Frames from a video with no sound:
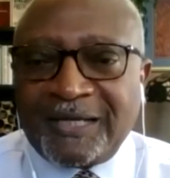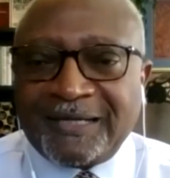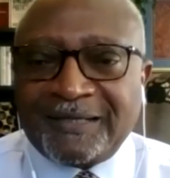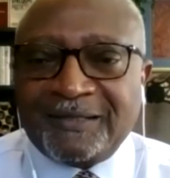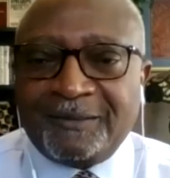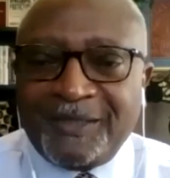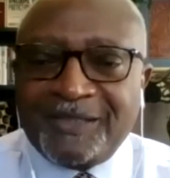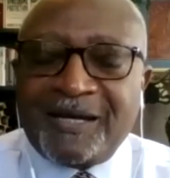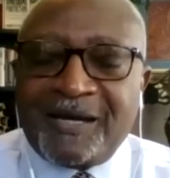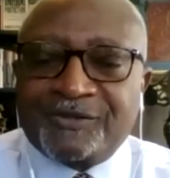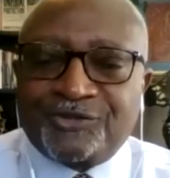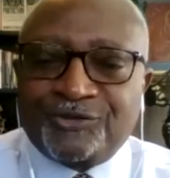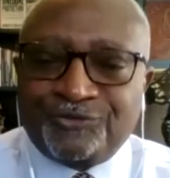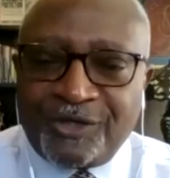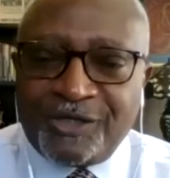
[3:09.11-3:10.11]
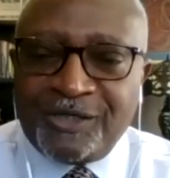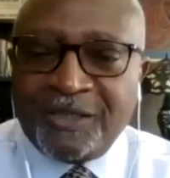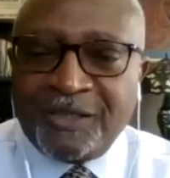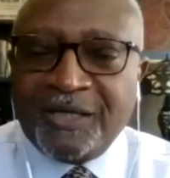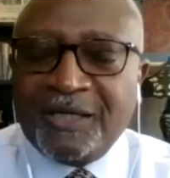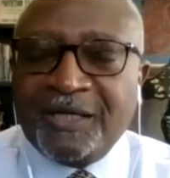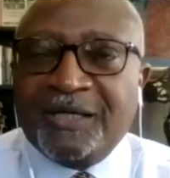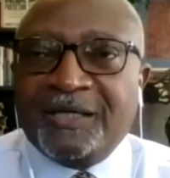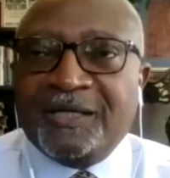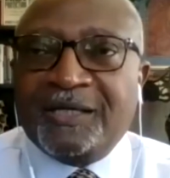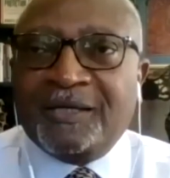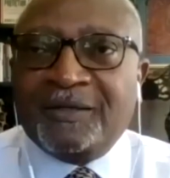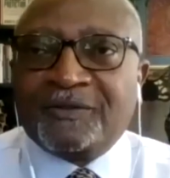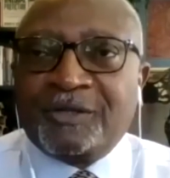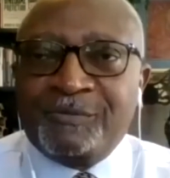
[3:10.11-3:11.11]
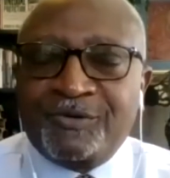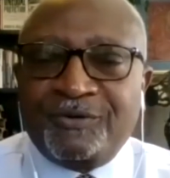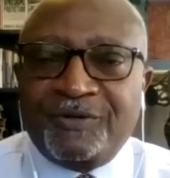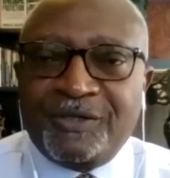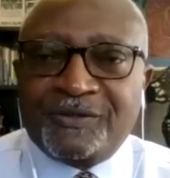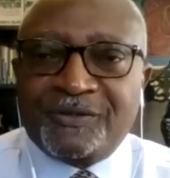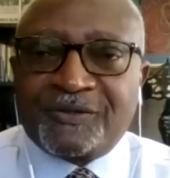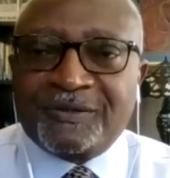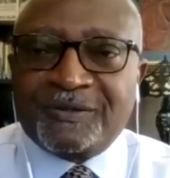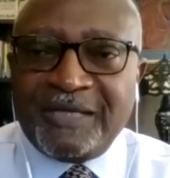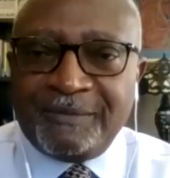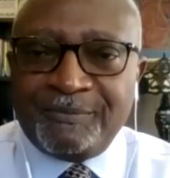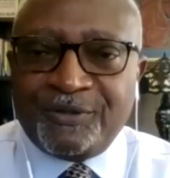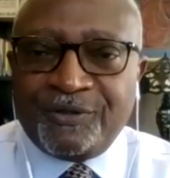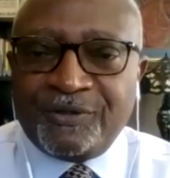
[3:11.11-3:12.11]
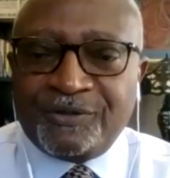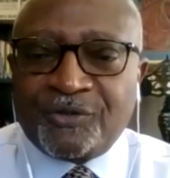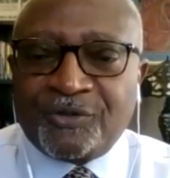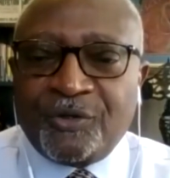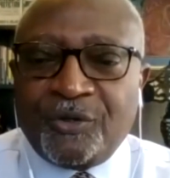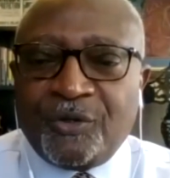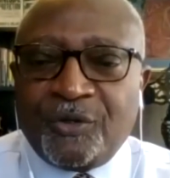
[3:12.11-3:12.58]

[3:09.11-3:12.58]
likely to be concentrated in communities, neighborhoods